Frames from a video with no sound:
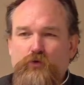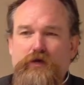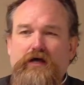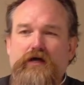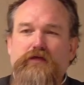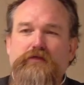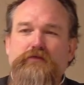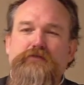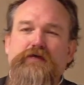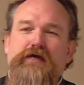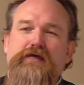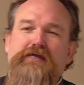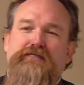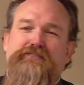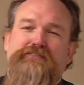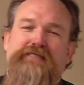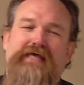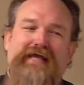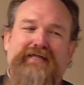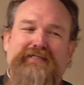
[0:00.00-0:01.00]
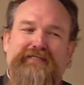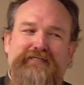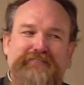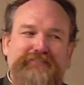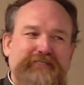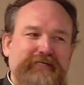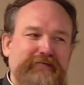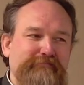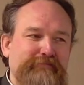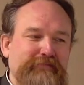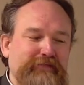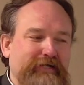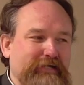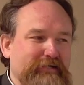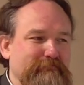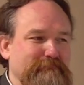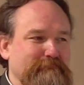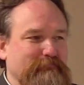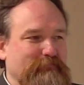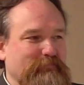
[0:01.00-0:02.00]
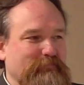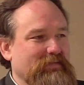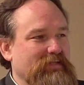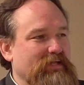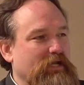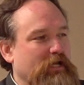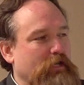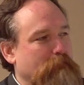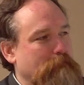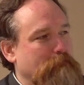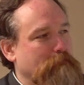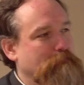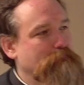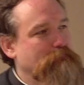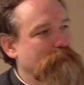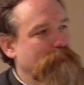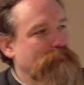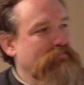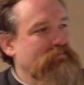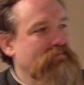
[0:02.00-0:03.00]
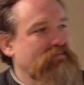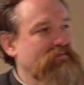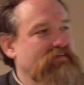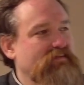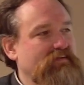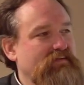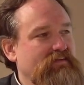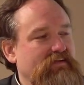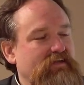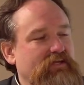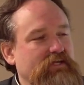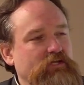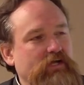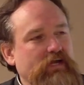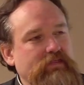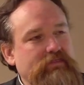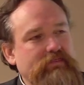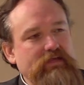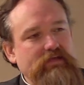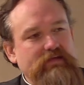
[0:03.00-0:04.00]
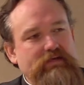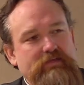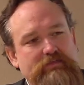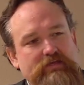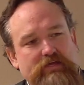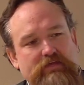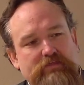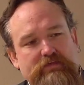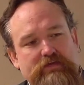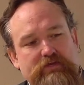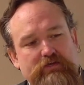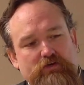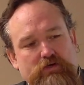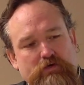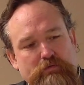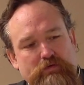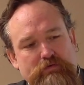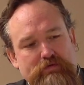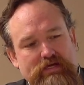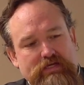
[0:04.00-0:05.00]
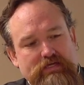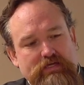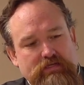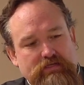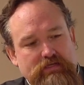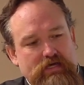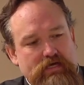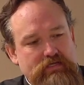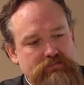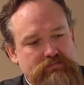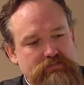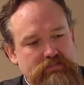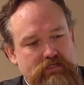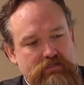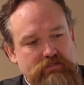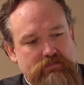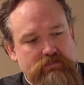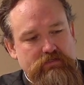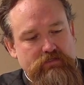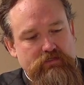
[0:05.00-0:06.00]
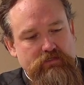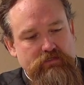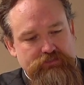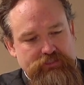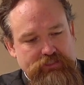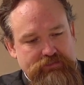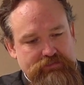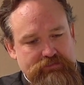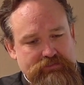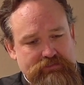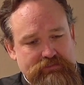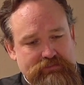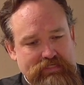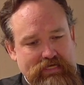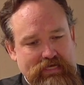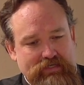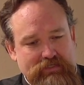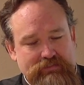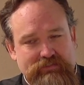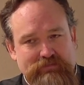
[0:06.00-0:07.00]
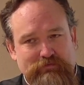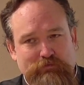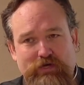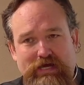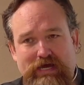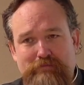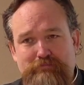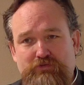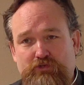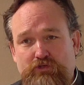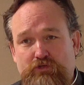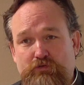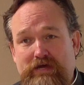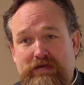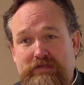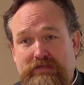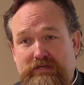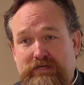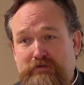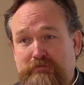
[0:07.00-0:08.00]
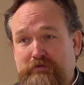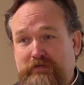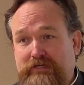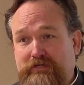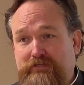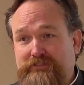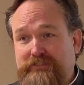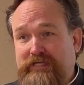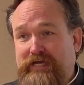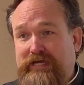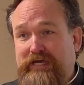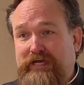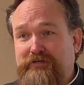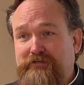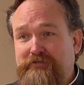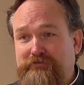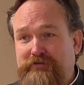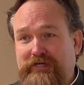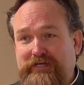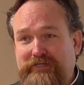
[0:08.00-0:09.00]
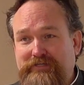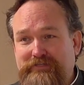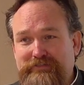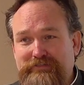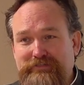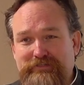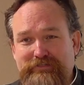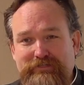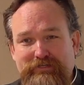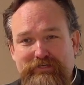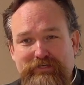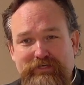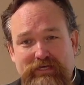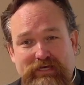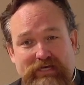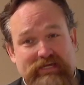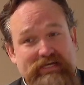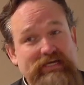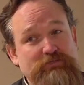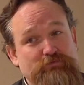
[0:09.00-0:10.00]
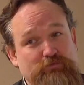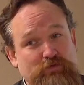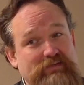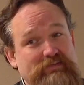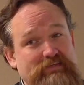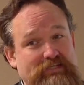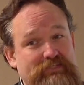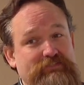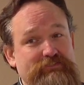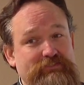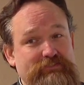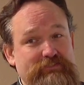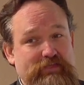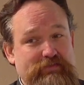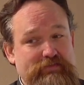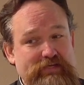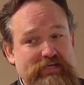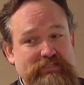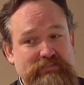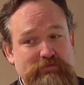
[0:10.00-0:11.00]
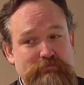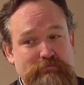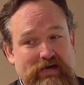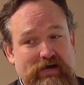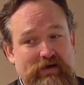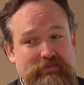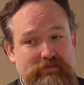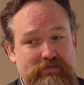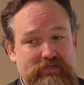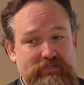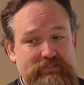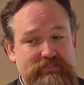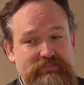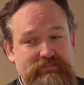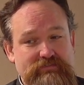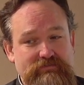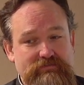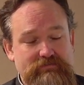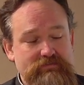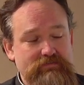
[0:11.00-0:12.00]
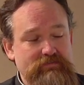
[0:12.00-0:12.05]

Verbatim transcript: Well, not exactly the same thing. Um, you know, I think, I think Theodore would recognize that Jesus is saying this in a more absolute way than anybody else can, right? I, and that's one of the interesting things about this.